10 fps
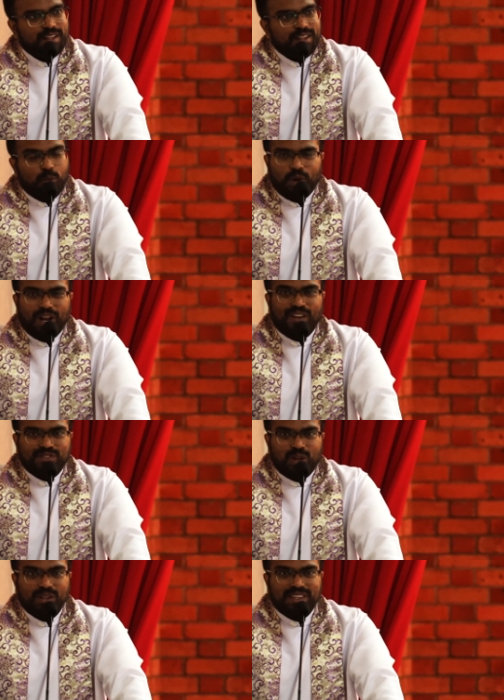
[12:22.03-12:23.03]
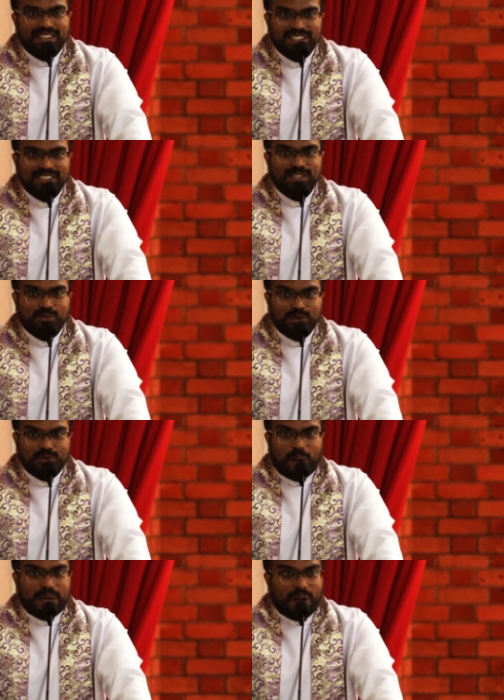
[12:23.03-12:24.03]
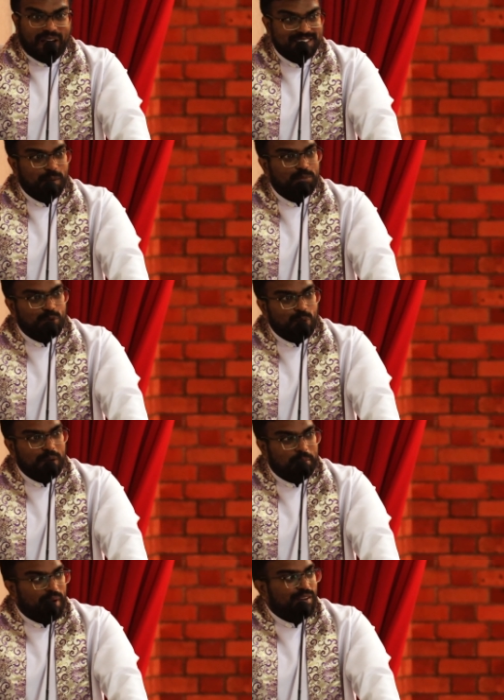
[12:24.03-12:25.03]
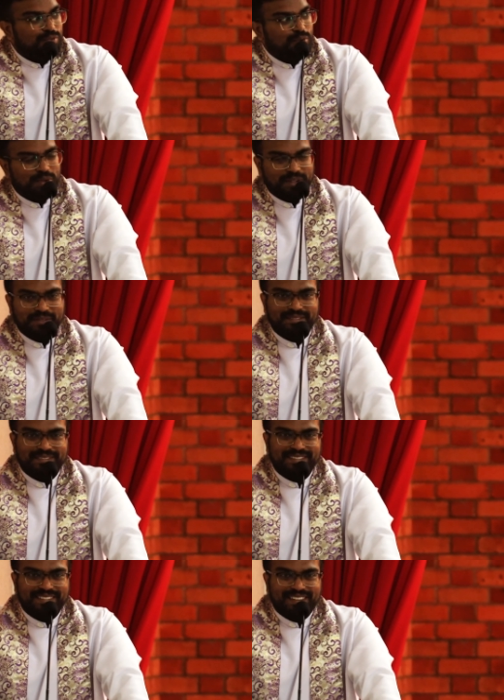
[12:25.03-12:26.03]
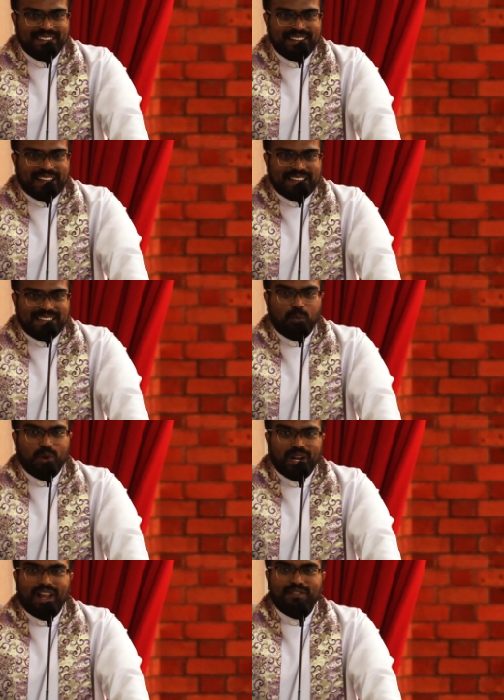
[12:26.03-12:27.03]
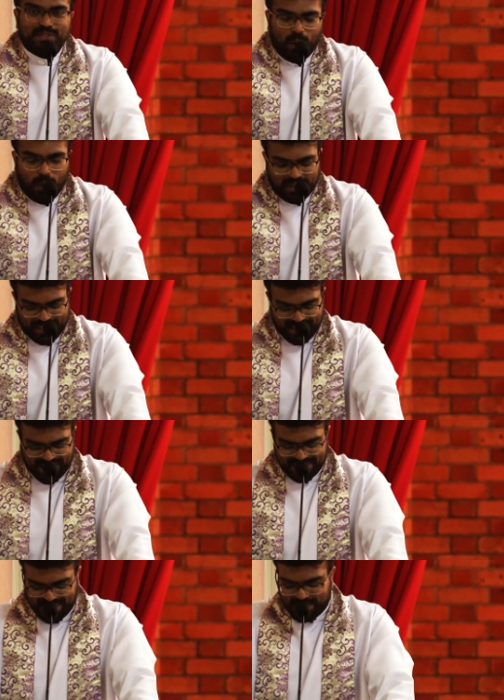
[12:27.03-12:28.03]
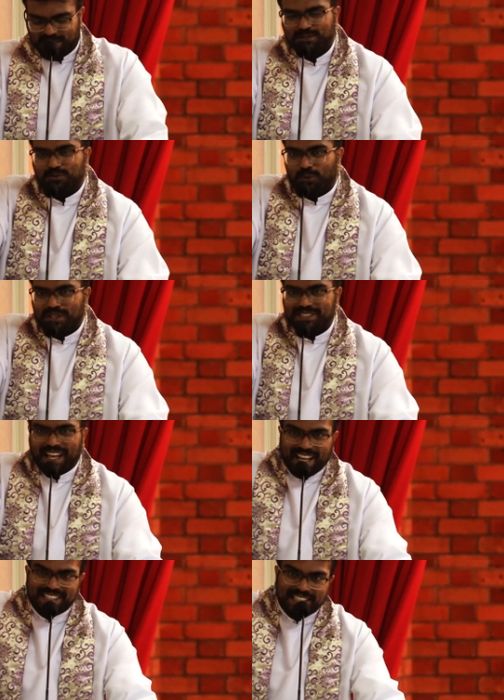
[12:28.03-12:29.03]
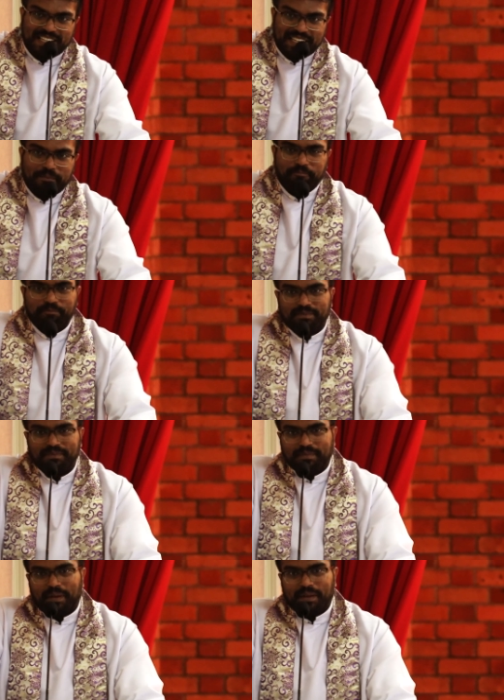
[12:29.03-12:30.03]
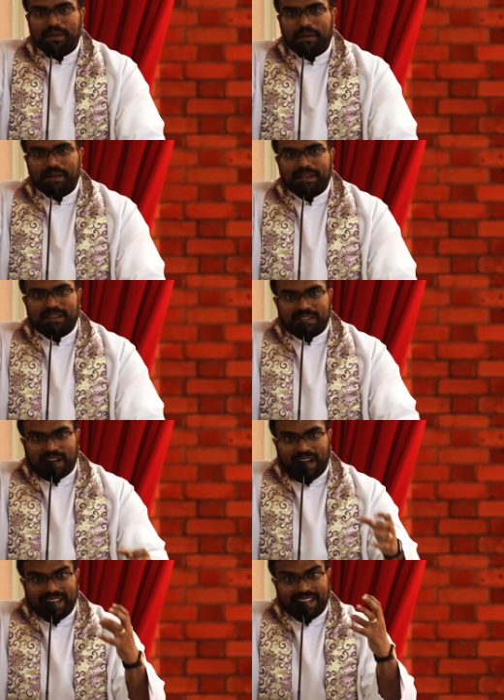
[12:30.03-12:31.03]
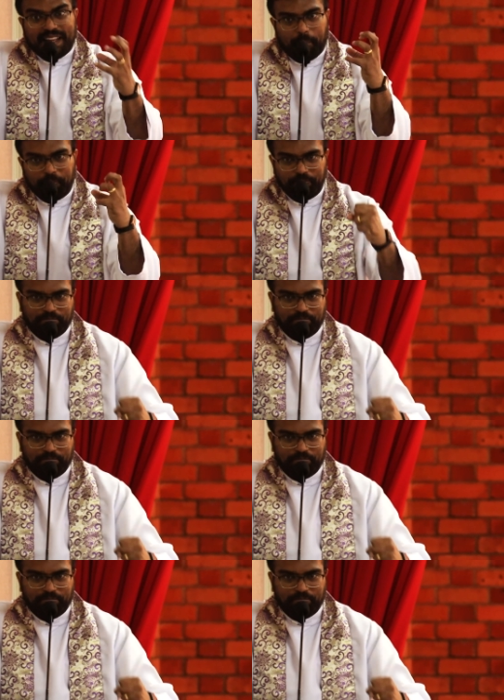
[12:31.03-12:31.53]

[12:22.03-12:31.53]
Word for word: They wouldn't have thought that Jesus was going to ask them to go and buy food. They wouldn't have thought that Jesus was actually trying them